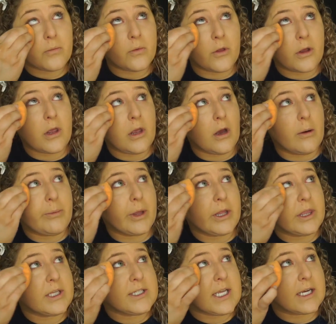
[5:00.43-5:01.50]
Looking up like
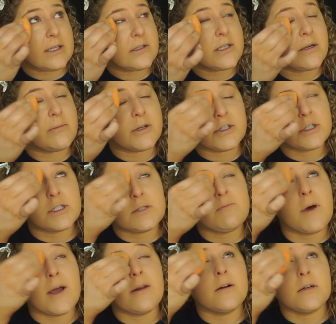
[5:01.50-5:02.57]
this, I can see a bunch of
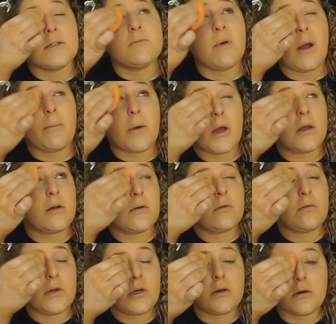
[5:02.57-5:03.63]
spiders by my
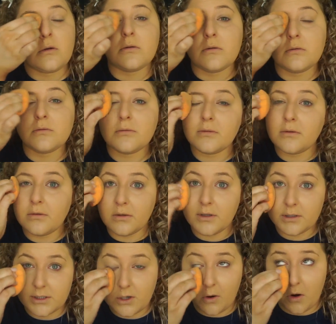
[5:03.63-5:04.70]
window.
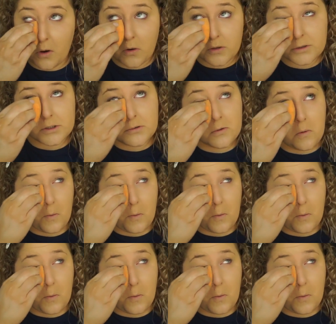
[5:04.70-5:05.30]
It's gross.